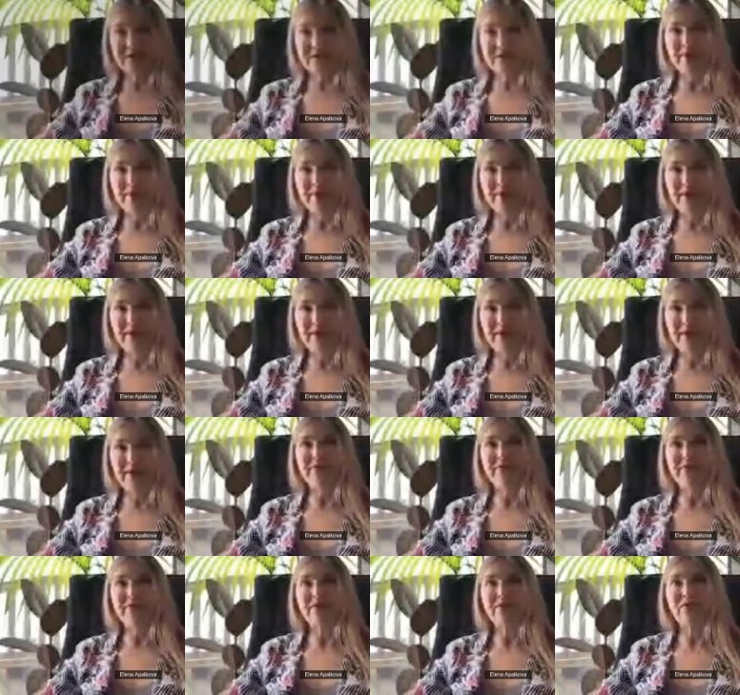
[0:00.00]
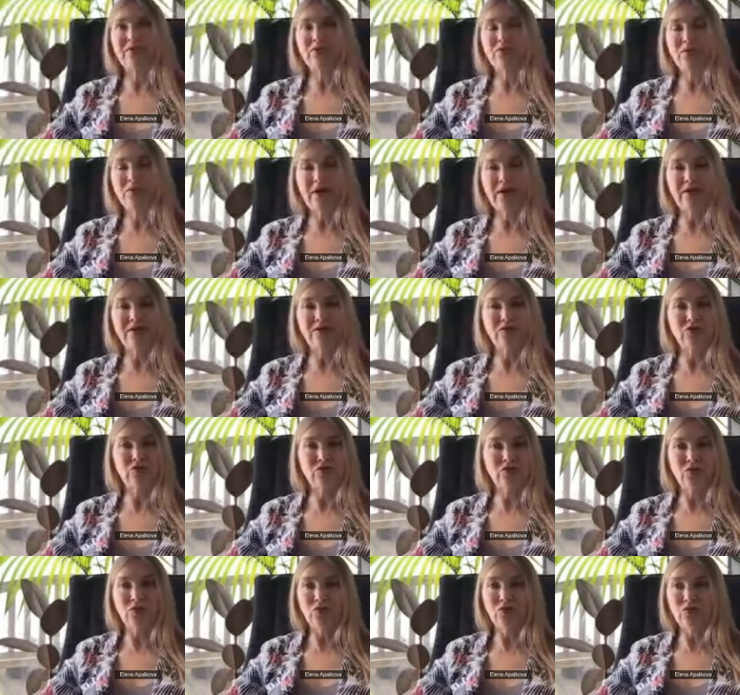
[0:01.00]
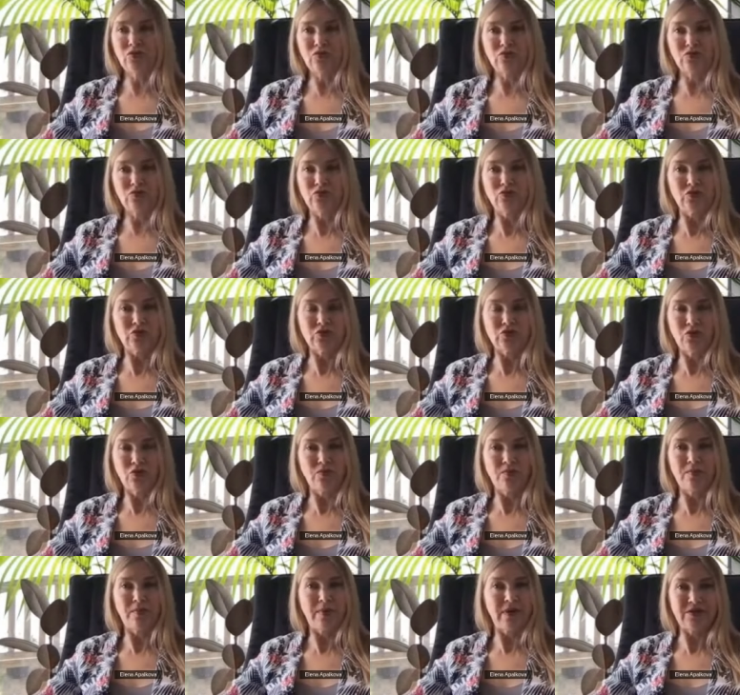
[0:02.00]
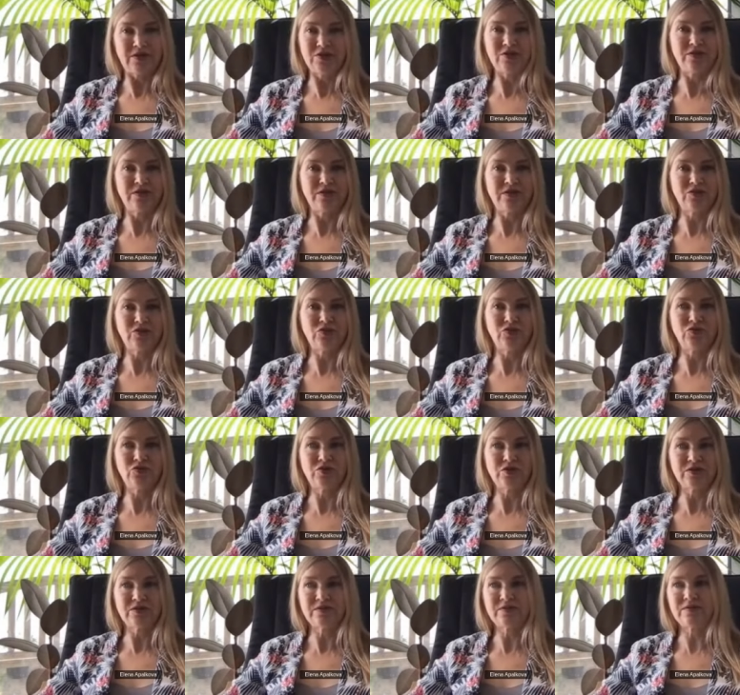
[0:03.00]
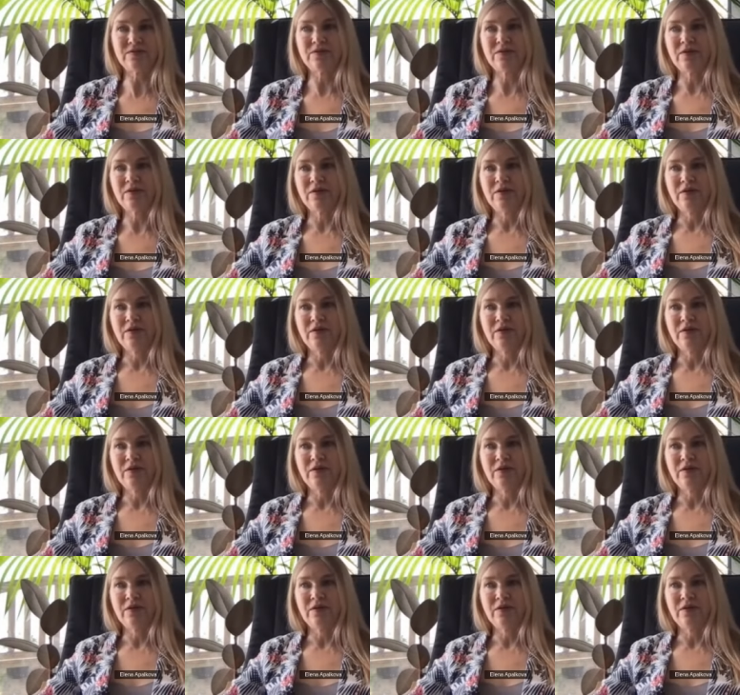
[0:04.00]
believe that you can so do so much that you just,